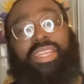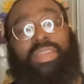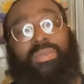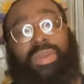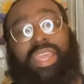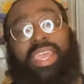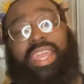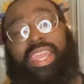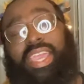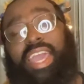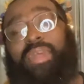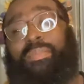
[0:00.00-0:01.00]
and went ahead
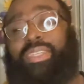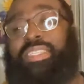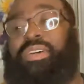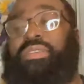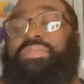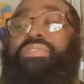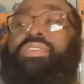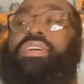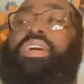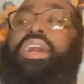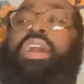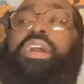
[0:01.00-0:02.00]
and got it myself
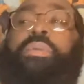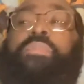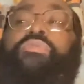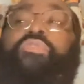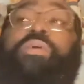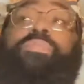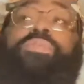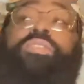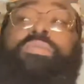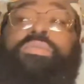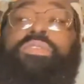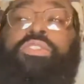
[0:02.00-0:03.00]
from
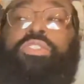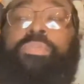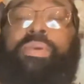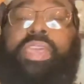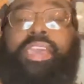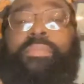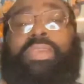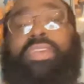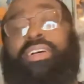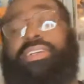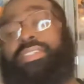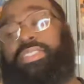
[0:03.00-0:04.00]
Japan,
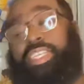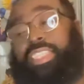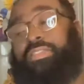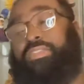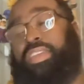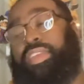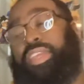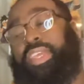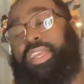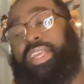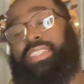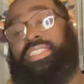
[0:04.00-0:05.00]
because this figure
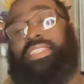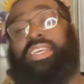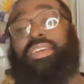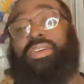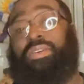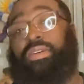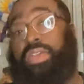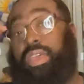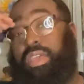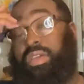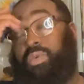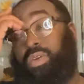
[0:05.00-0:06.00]
here and Cell
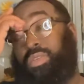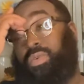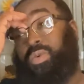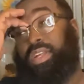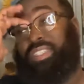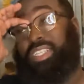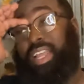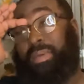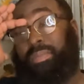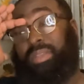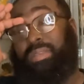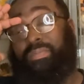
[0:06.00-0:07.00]
were the ones that
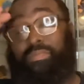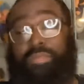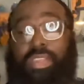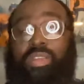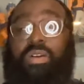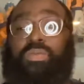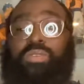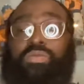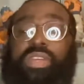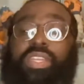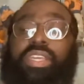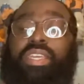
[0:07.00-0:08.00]
I'm, you know, was
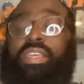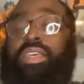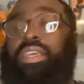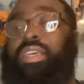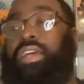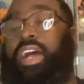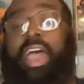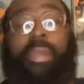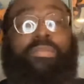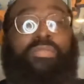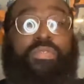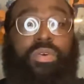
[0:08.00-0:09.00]
really
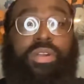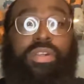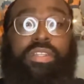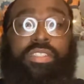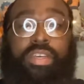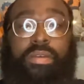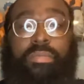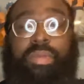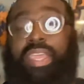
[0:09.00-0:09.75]
hyped for, to be